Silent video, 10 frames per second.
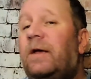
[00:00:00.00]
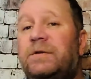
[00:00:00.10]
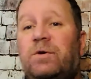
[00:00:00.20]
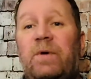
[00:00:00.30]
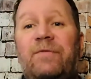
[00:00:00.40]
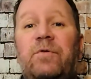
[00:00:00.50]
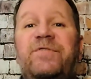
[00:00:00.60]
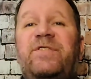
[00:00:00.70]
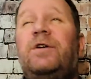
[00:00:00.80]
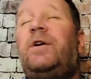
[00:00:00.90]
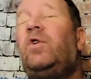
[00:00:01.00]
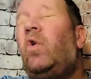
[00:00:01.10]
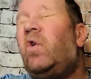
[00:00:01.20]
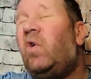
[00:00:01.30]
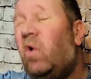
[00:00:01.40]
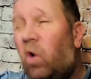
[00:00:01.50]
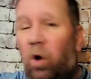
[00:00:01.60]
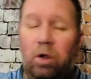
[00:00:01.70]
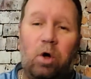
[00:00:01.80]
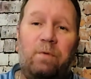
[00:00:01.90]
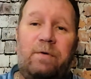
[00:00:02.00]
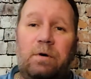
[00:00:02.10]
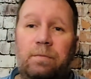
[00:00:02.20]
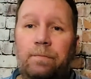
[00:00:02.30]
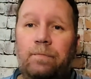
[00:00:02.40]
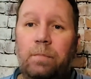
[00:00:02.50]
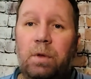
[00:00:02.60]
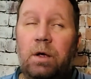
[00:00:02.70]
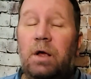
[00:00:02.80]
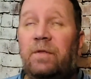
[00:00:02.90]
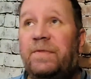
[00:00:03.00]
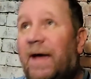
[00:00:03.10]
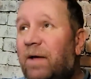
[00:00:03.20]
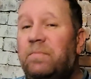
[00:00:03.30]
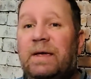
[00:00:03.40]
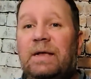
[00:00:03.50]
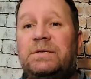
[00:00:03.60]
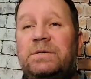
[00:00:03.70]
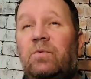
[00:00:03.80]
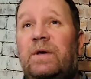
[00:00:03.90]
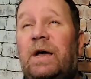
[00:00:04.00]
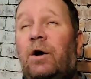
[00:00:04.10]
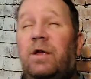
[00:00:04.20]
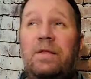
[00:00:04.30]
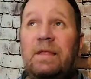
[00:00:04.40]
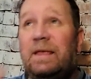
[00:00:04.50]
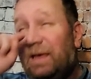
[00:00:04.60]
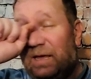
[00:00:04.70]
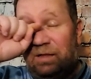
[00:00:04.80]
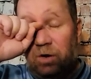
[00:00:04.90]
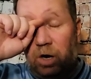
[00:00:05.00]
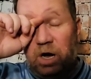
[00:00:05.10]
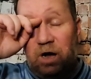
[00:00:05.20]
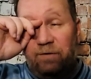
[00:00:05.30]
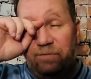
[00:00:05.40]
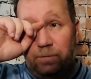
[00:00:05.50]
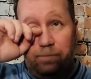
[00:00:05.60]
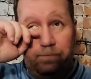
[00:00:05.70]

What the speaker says: So we have to start all over. That means we are in need of